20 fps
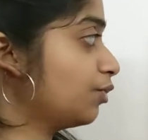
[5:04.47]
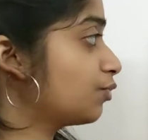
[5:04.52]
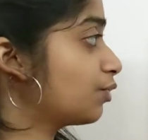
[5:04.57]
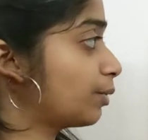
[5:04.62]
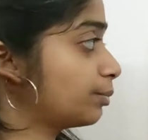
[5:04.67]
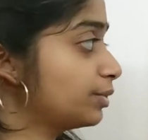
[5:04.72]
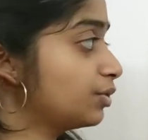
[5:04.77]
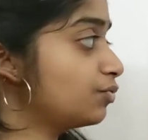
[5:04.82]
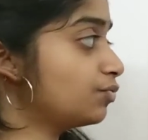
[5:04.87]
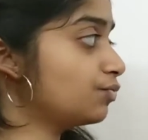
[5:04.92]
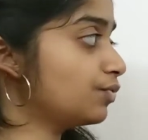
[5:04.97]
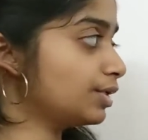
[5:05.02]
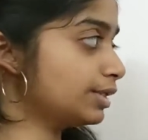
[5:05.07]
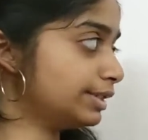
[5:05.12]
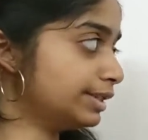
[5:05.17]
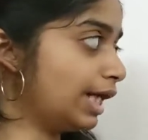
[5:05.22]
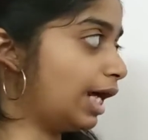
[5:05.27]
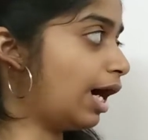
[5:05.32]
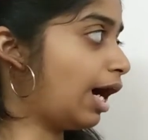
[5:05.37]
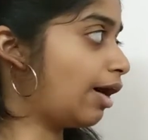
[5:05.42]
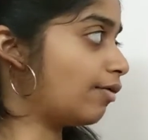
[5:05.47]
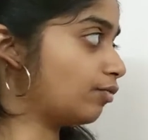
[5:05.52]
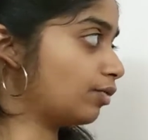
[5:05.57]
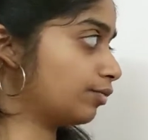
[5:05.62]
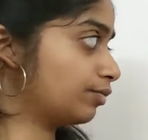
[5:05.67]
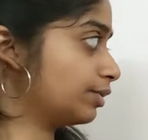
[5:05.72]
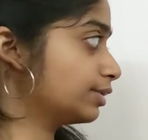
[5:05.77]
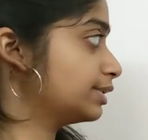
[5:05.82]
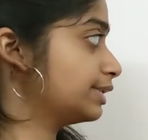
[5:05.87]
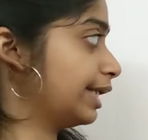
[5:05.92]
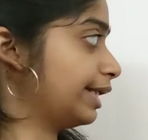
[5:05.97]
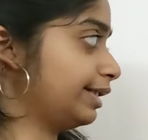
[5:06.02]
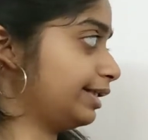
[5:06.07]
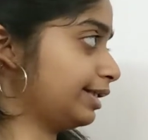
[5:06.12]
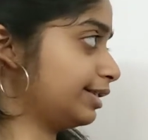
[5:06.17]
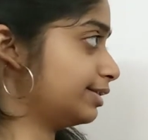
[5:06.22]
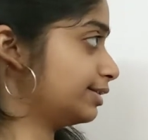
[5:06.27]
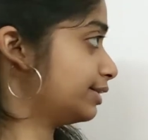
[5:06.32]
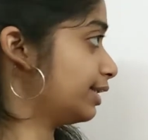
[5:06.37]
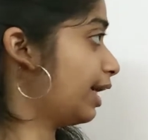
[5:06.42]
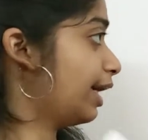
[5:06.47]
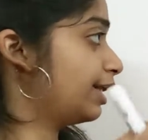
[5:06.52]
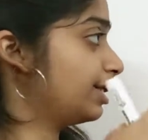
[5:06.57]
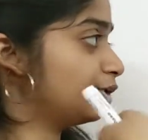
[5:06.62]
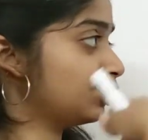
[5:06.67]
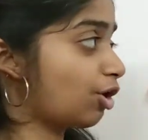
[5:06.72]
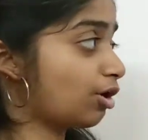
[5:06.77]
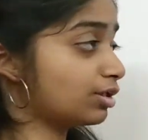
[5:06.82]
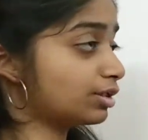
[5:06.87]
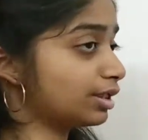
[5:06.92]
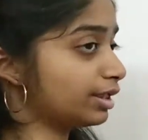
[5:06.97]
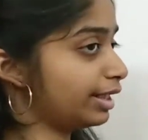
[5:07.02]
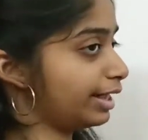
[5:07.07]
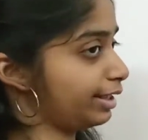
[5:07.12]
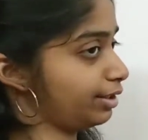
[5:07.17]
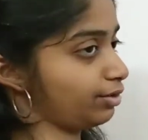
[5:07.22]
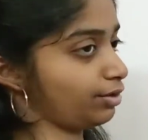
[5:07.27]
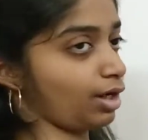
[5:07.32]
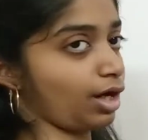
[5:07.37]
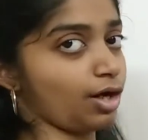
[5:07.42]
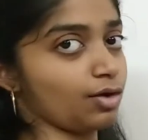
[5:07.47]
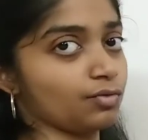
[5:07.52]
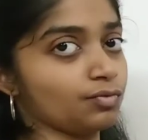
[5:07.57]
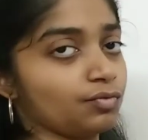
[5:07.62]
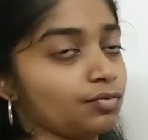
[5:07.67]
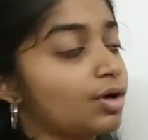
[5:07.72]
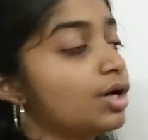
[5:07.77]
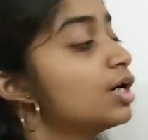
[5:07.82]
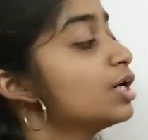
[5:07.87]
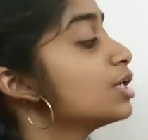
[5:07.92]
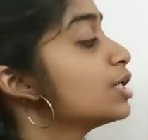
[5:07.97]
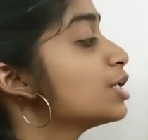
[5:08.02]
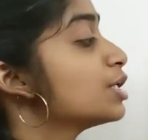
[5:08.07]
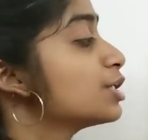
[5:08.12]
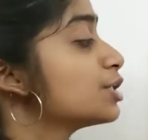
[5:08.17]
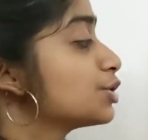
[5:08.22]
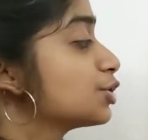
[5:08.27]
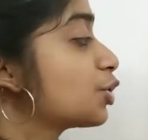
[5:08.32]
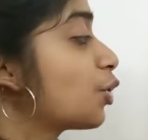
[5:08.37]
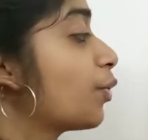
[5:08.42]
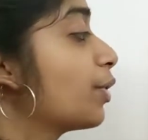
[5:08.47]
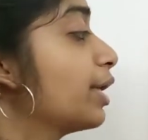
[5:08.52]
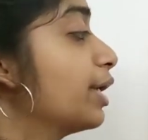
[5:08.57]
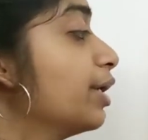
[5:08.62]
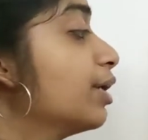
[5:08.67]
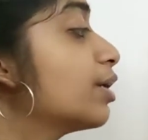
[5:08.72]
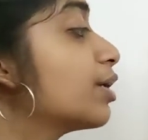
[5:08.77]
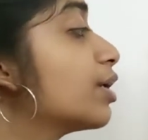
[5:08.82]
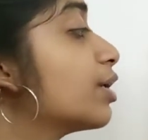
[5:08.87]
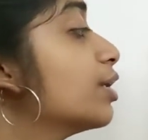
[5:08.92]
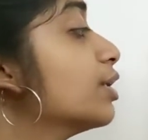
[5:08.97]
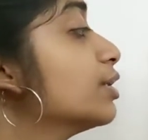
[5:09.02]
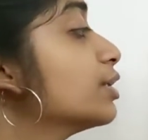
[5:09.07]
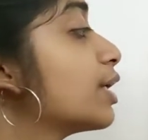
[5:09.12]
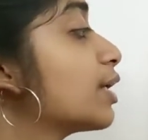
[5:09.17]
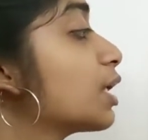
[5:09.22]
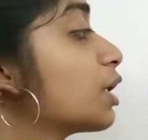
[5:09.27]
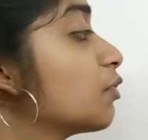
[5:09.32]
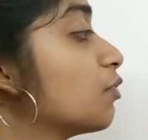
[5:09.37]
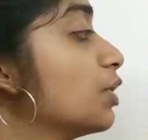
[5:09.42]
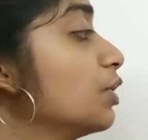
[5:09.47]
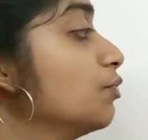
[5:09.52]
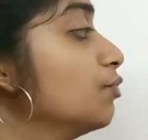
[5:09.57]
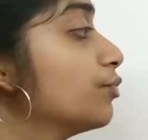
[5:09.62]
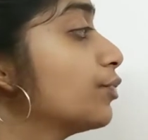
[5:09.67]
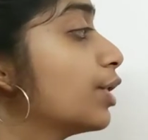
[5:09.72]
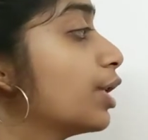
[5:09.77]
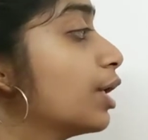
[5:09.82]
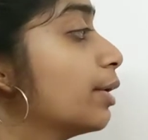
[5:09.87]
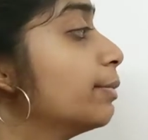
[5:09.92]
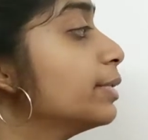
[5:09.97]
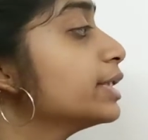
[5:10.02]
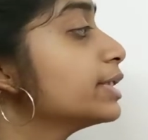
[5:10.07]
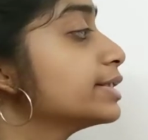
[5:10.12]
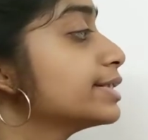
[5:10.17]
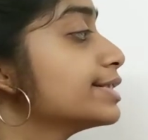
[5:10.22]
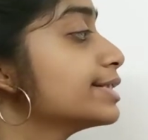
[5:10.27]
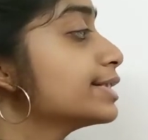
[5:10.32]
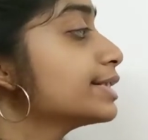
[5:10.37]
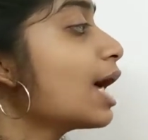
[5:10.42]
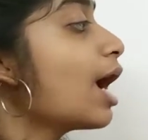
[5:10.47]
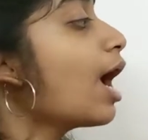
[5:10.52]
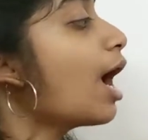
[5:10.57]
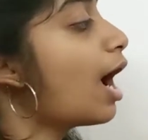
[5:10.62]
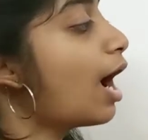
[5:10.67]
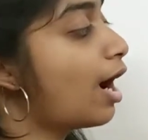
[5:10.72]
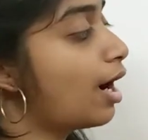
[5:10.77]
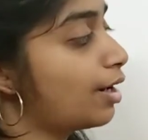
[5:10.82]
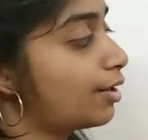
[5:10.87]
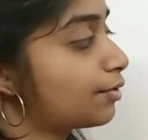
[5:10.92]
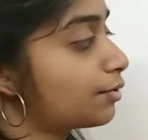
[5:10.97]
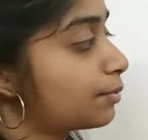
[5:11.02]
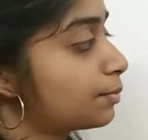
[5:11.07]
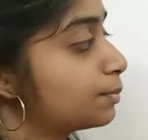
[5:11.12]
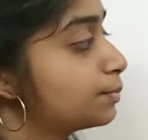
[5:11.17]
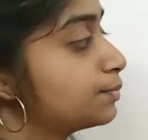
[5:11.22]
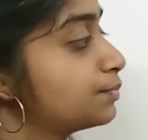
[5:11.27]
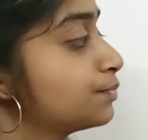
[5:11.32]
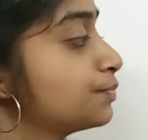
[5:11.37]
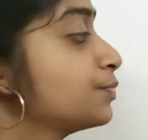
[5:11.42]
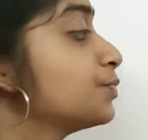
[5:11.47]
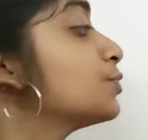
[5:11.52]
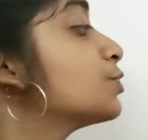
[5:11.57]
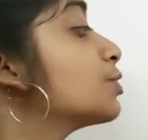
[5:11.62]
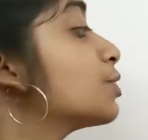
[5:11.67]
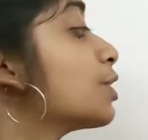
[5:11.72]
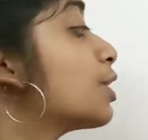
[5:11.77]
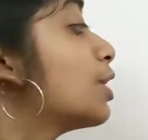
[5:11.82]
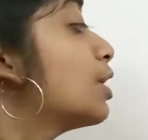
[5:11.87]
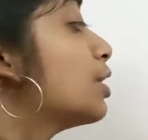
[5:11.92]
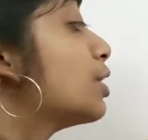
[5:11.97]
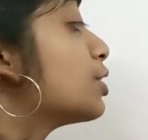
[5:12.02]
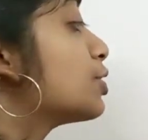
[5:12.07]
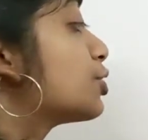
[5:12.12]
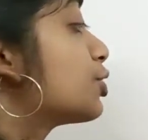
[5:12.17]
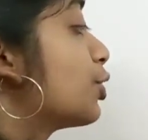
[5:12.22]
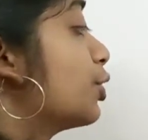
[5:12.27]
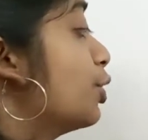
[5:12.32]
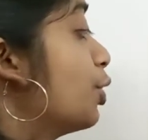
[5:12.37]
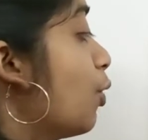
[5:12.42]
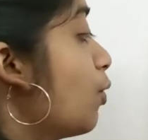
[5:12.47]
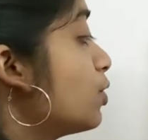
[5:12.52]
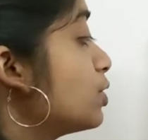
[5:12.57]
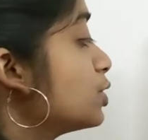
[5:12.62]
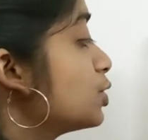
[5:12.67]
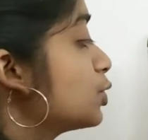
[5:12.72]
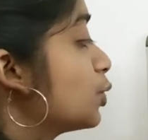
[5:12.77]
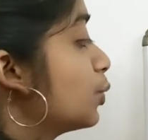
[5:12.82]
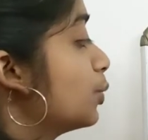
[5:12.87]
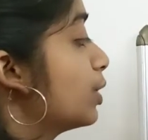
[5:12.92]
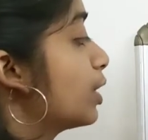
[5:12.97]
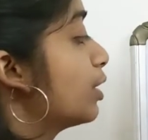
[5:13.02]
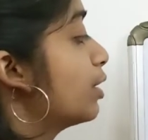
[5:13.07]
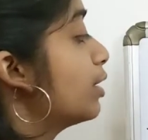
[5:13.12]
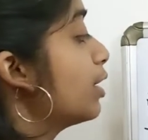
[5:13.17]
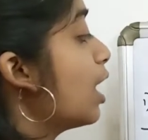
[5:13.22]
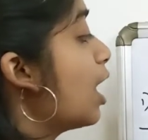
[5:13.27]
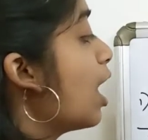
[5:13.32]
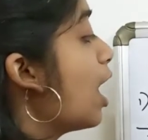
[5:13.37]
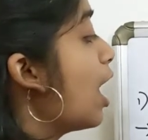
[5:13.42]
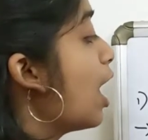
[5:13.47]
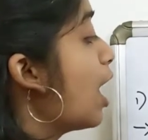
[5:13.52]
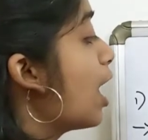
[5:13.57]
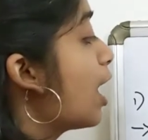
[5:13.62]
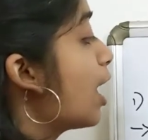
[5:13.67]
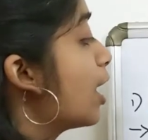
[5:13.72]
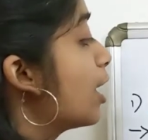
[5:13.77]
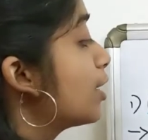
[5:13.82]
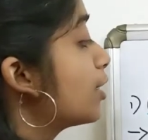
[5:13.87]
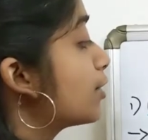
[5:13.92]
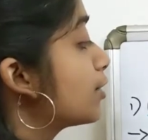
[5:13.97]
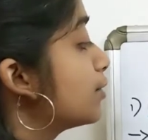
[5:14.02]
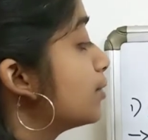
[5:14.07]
from the first half of the sentence and not the later half. So here the given verb is are. So no sooner are,